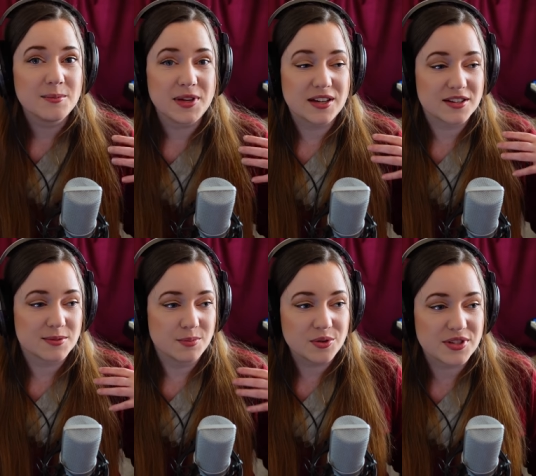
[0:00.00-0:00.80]
because
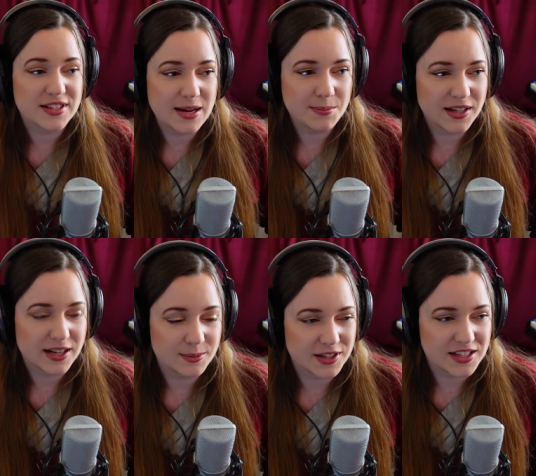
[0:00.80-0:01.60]
most sample
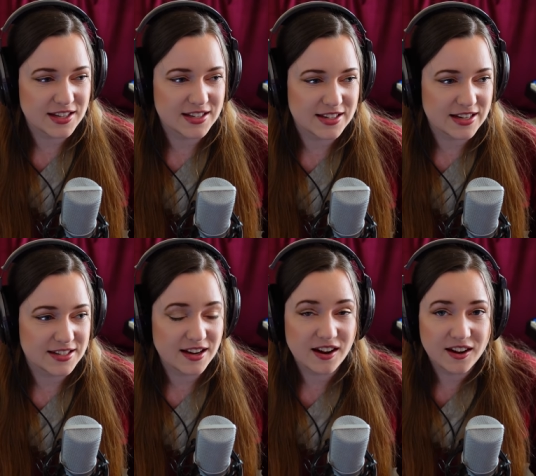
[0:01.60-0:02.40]
libraries these
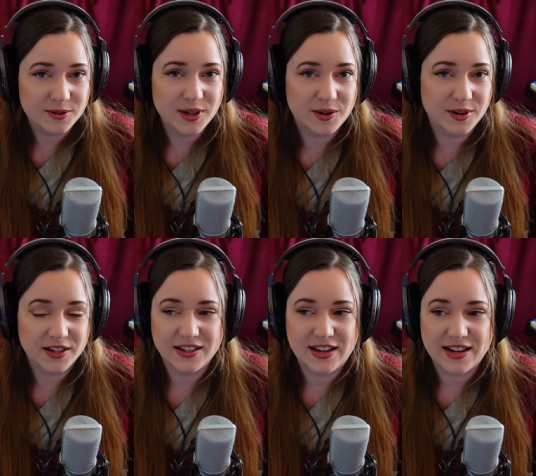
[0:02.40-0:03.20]
days, they are
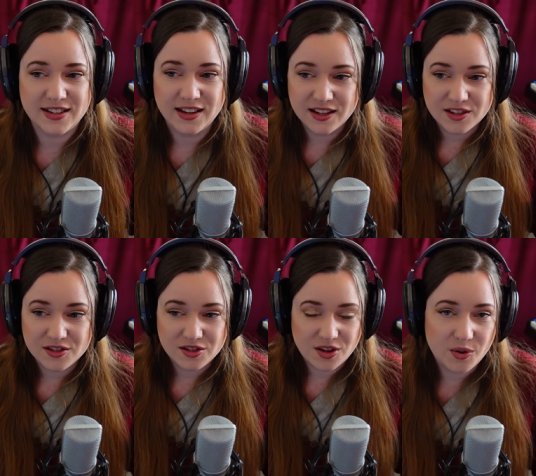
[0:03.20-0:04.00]
recorded at
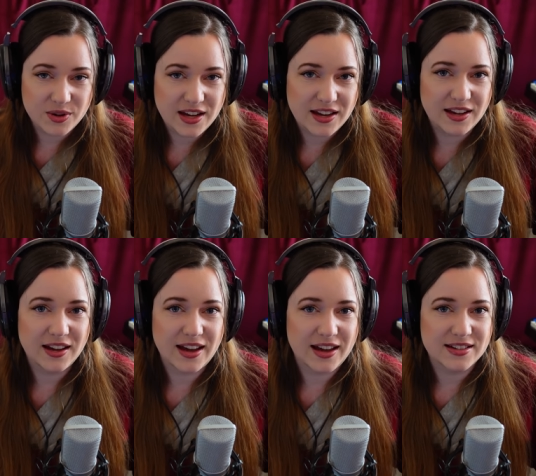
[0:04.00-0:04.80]

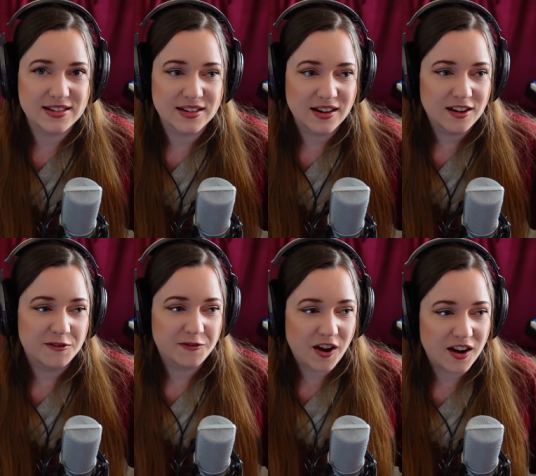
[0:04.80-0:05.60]
Sony and
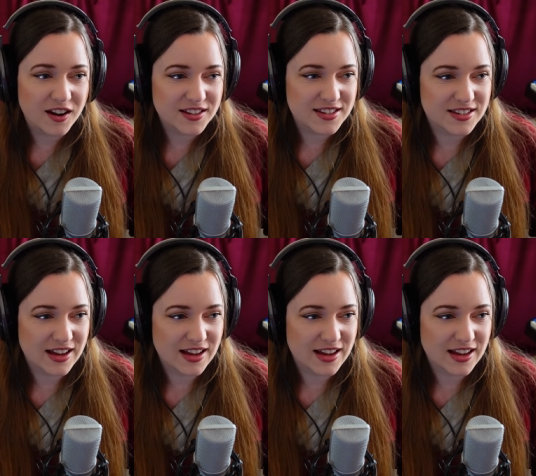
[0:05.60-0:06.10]
Fox